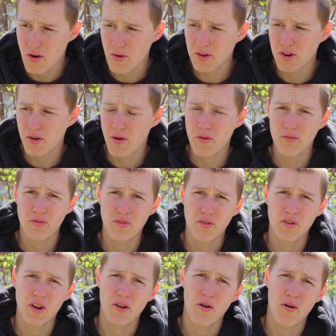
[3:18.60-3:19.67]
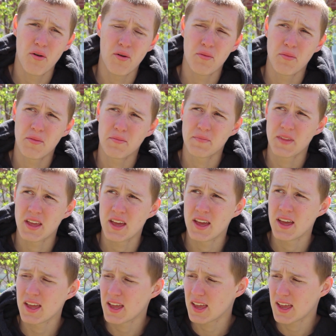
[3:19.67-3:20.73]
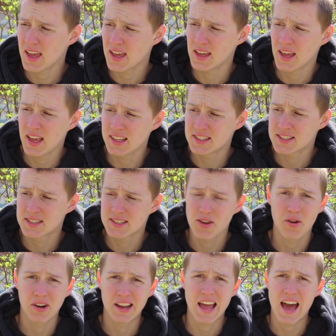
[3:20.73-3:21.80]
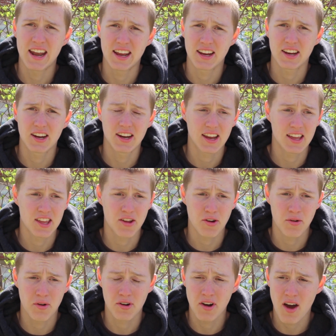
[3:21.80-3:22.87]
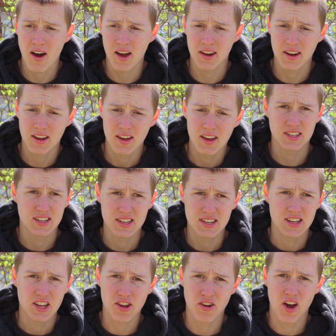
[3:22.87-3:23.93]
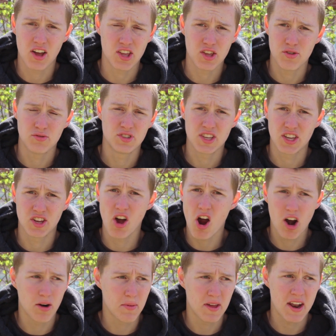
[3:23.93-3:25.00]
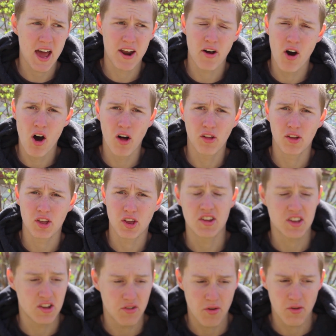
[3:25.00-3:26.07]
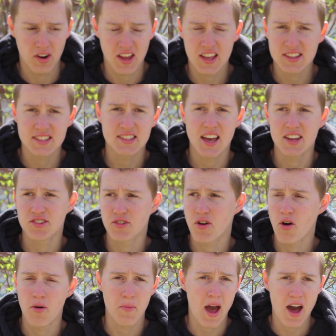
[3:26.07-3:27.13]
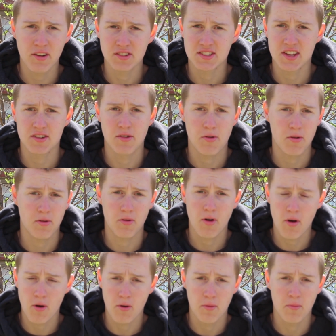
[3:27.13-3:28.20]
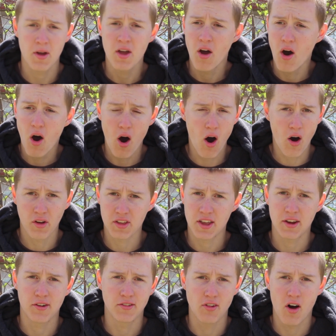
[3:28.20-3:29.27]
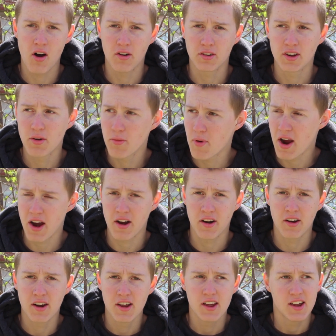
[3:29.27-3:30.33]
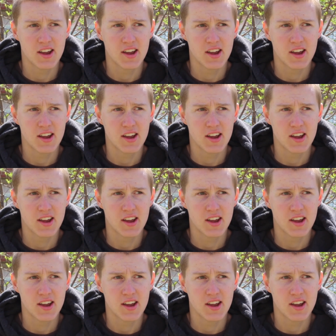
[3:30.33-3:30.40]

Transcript: Growing your own food at home, it's organic. You're not using carbon at all. You can grow it inside your home, outside your home, all year long, where